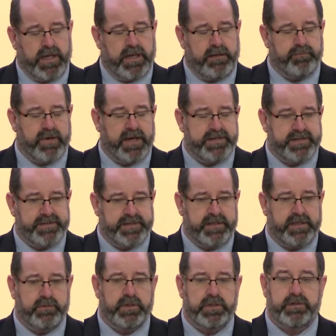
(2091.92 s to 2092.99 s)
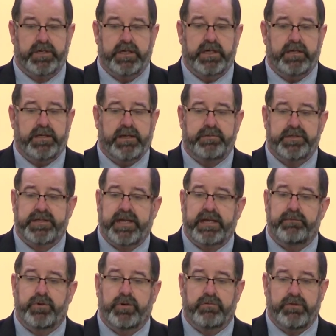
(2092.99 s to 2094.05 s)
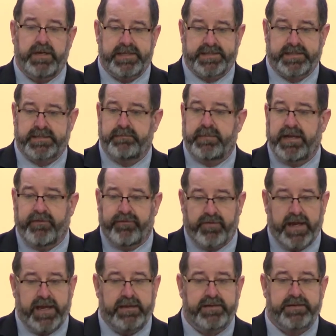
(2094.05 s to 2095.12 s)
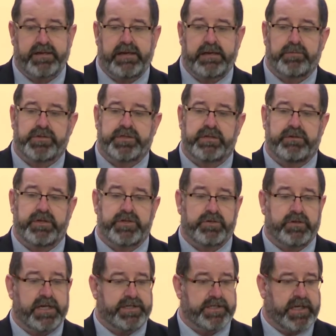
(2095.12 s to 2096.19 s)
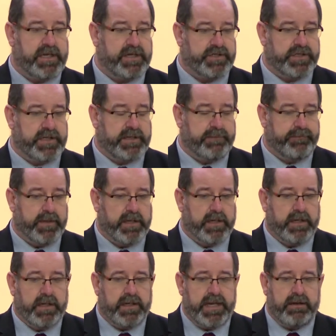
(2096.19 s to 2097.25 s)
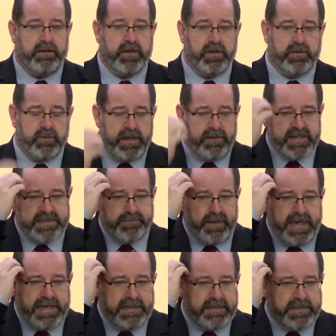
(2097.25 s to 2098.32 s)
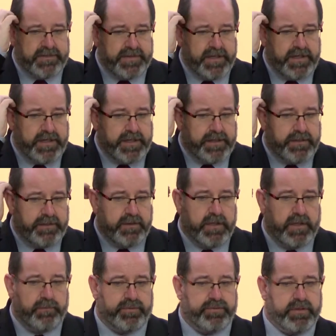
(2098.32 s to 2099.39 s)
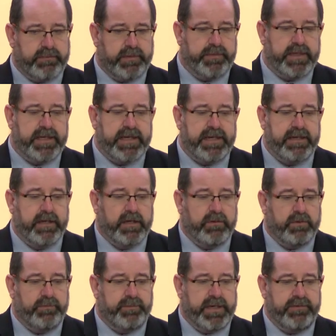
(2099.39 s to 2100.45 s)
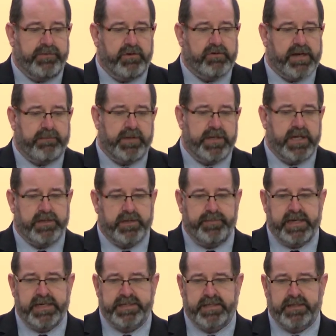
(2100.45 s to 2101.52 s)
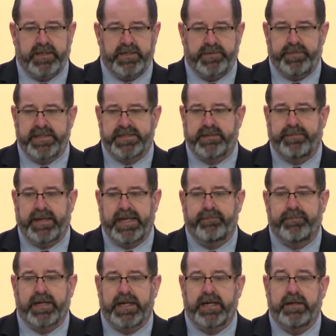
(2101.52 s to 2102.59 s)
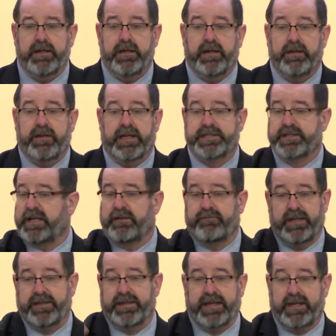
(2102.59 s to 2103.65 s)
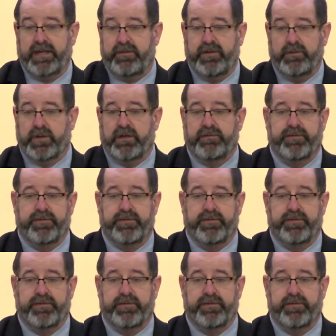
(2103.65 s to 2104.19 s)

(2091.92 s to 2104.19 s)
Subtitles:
presence in the world. They're able to take more risks and make friends. They're able to enjoy education. Now, a good way of explaining this to you probably would be if you grab another piece of those bits of paper. That's lovely, thank you, if you want to